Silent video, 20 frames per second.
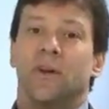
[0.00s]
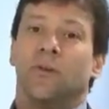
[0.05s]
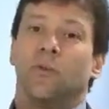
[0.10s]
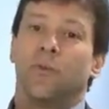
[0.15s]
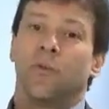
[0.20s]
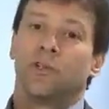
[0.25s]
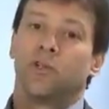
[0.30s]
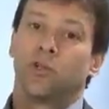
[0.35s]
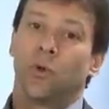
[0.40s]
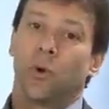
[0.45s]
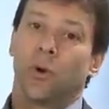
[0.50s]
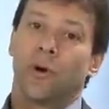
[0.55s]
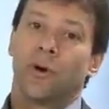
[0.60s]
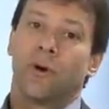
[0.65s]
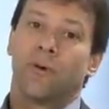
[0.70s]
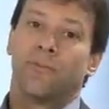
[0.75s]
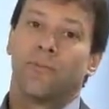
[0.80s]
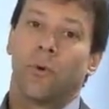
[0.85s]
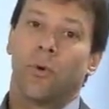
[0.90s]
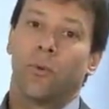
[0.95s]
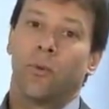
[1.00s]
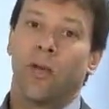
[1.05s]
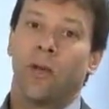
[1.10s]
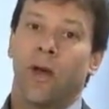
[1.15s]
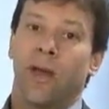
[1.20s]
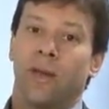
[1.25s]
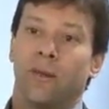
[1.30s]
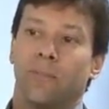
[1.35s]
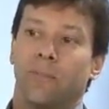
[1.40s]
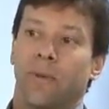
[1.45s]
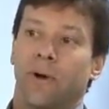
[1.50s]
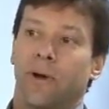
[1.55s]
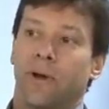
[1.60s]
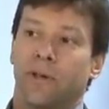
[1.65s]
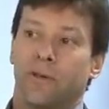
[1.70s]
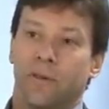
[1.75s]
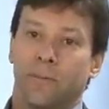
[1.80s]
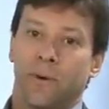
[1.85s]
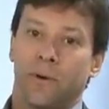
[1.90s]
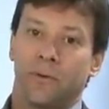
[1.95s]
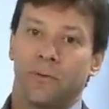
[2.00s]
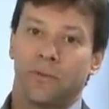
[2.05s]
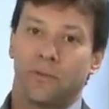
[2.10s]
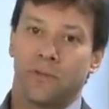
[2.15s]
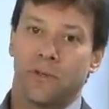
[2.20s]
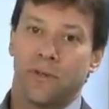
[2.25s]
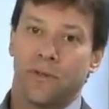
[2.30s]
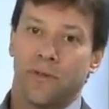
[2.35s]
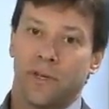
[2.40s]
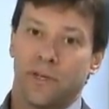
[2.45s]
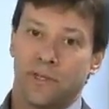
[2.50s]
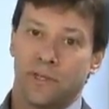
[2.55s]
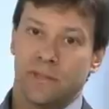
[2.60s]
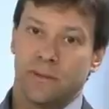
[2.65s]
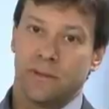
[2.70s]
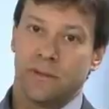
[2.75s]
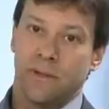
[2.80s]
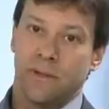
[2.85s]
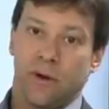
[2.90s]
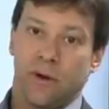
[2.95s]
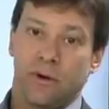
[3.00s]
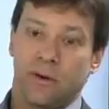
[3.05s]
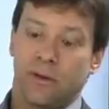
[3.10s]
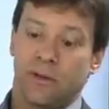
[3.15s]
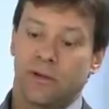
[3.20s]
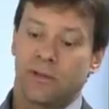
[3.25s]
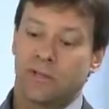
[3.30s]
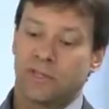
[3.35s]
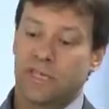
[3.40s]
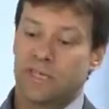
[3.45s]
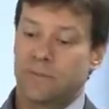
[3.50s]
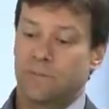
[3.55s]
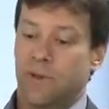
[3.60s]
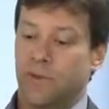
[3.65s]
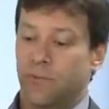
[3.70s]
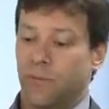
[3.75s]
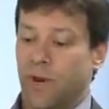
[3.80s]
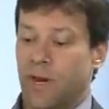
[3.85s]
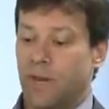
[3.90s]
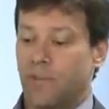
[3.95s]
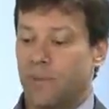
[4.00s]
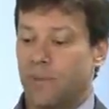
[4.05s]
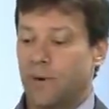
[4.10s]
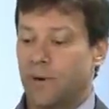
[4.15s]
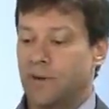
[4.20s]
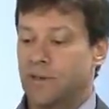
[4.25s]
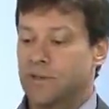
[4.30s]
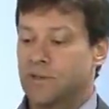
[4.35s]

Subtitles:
with a shorter 4-week waiting period as opposed to the earlier 6-month waiting period.